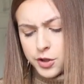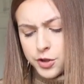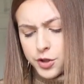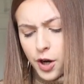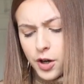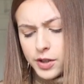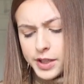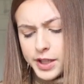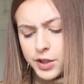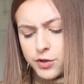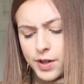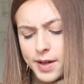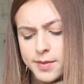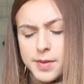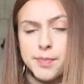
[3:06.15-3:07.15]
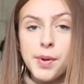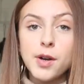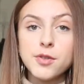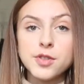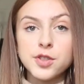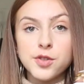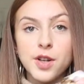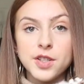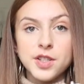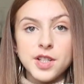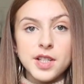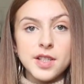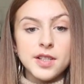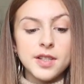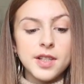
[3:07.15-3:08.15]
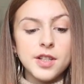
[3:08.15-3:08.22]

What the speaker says: Darling Draped Bow Scrunchies.